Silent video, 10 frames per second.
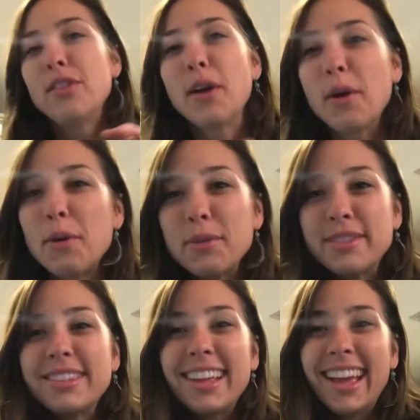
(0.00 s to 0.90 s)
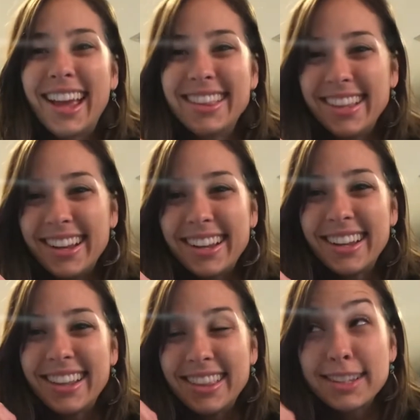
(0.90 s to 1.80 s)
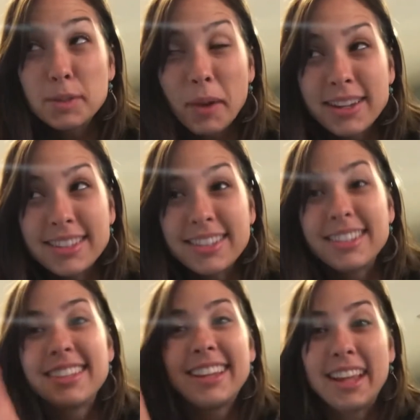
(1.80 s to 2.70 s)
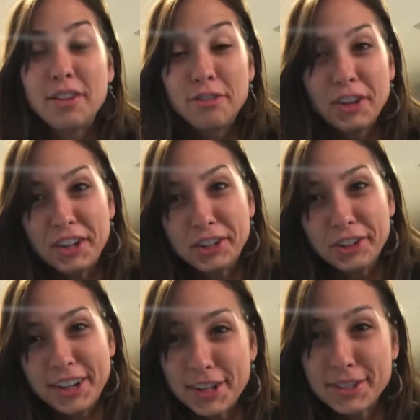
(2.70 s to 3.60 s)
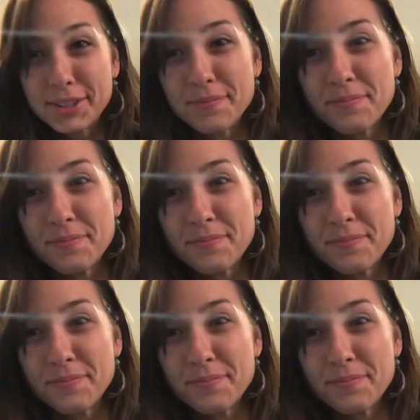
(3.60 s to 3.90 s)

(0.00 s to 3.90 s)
the oats, and then the spices and fun ingredients.